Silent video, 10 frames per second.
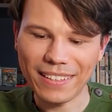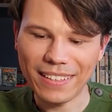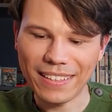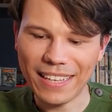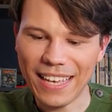
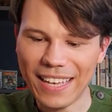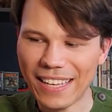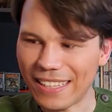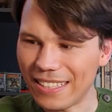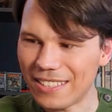Yeah,
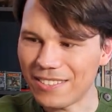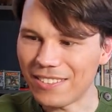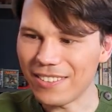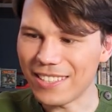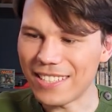so you
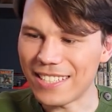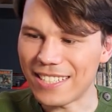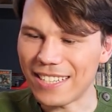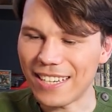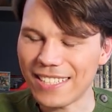can
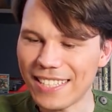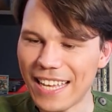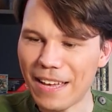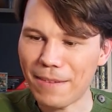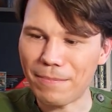toss
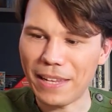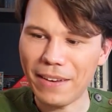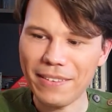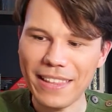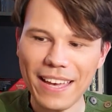that and play
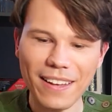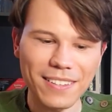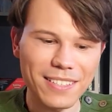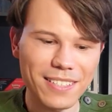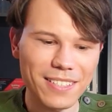with that
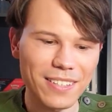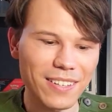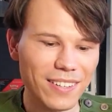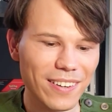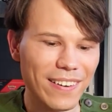to all
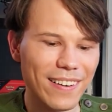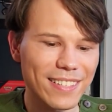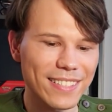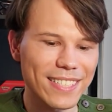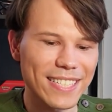your
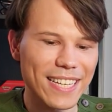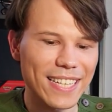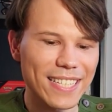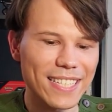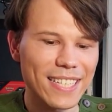heart's
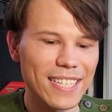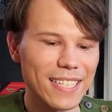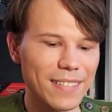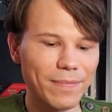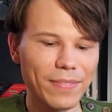content.
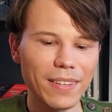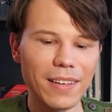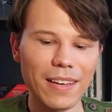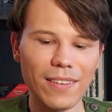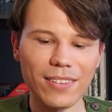
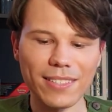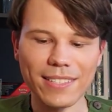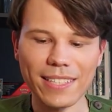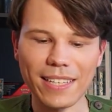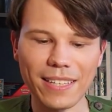
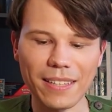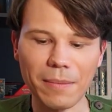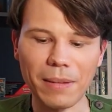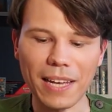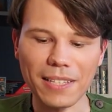Obviously, the
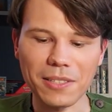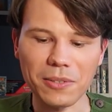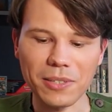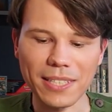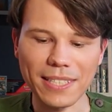
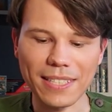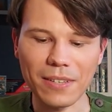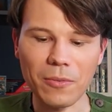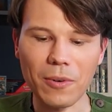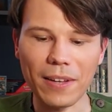Blastoise
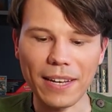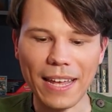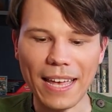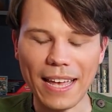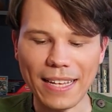one
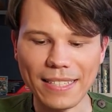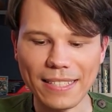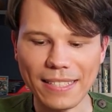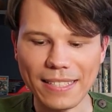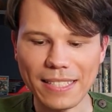has
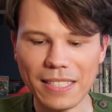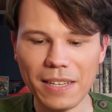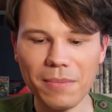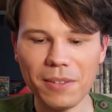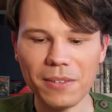
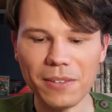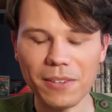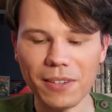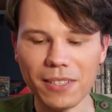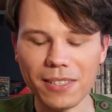
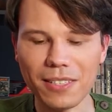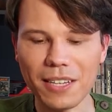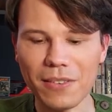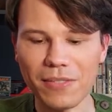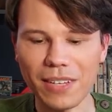similar
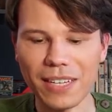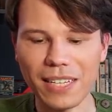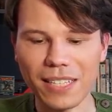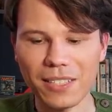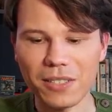stuff in
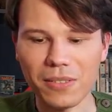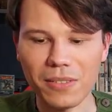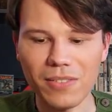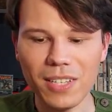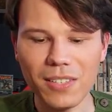it to the
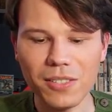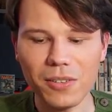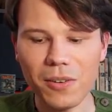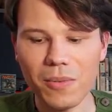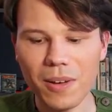
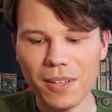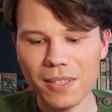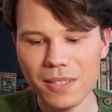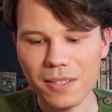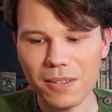Venusaur
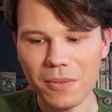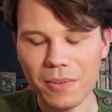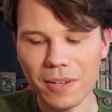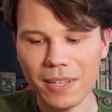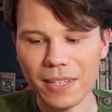one, so we're
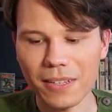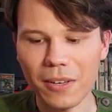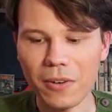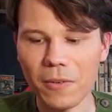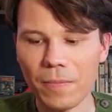gonna
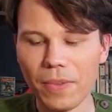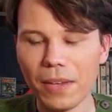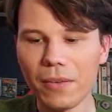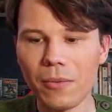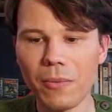go
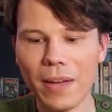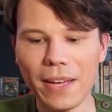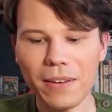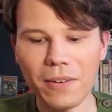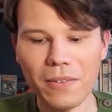
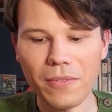right over